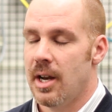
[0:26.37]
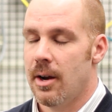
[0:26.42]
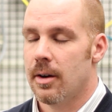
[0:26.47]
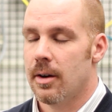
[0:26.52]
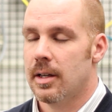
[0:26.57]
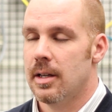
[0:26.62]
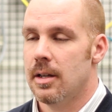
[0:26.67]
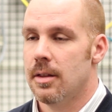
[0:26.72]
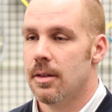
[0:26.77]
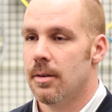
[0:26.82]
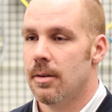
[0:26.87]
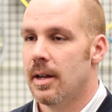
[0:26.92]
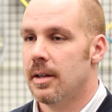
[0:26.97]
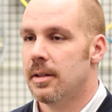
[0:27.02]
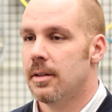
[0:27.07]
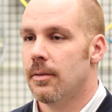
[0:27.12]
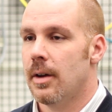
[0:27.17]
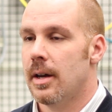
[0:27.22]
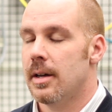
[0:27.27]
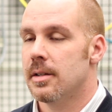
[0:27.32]
generic
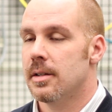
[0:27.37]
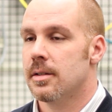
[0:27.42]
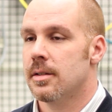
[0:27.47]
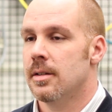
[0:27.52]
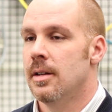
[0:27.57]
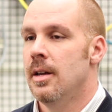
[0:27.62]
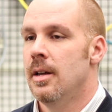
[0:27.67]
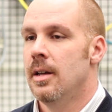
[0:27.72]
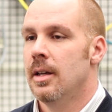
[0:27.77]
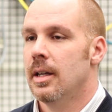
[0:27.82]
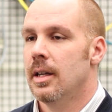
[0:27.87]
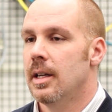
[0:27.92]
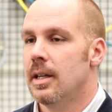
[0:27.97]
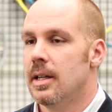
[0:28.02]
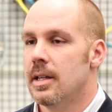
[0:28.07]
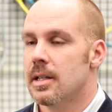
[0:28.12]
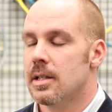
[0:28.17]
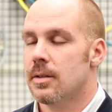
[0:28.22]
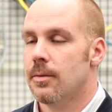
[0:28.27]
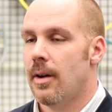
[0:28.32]
Ethernet device,
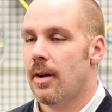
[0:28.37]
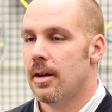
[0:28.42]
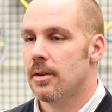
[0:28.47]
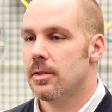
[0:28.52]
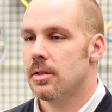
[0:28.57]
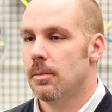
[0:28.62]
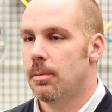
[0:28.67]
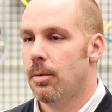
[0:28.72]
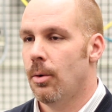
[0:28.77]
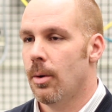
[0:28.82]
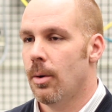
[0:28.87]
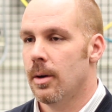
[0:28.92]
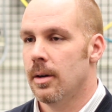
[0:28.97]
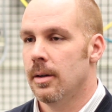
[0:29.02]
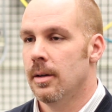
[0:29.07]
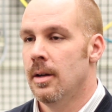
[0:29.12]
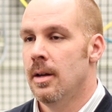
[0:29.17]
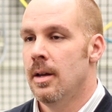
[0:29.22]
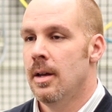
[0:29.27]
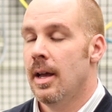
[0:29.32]
EDS file
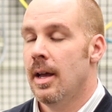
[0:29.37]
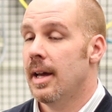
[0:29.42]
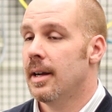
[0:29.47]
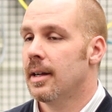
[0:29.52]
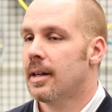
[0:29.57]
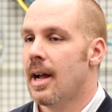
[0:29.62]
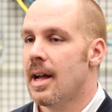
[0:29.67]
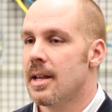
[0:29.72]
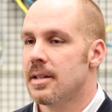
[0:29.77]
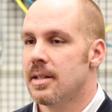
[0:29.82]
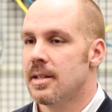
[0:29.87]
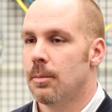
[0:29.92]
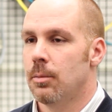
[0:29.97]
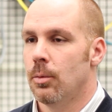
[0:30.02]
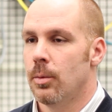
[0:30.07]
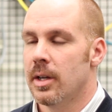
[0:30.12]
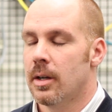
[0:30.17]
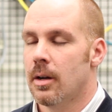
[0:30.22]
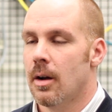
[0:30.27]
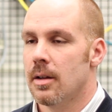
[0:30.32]
support, and a
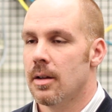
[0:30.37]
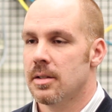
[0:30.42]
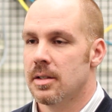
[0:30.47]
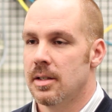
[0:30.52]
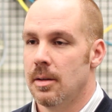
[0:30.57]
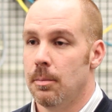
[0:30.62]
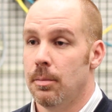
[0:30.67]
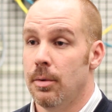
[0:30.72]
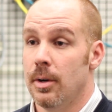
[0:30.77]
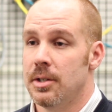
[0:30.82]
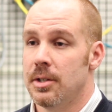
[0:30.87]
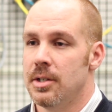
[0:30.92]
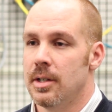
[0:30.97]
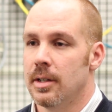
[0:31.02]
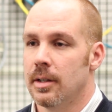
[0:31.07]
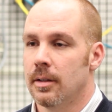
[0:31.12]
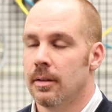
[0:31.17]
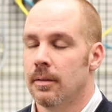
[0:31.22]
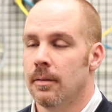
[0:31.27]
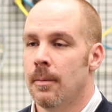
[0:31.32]
concept we call SIP
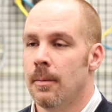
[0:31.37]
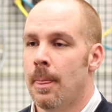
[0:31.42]
bridging.